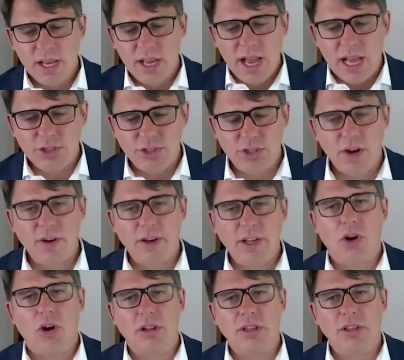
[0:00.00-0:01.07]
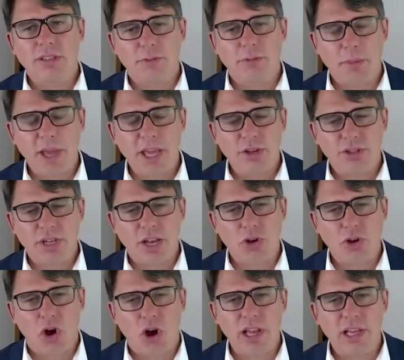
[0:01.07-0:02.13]
and sharing all this information and
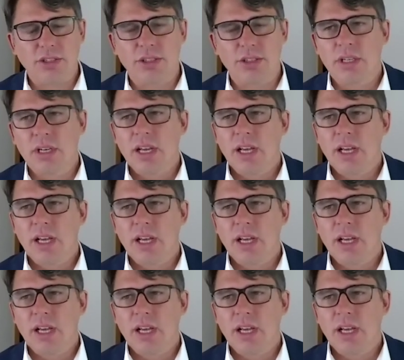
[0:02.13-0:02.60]
knowledge.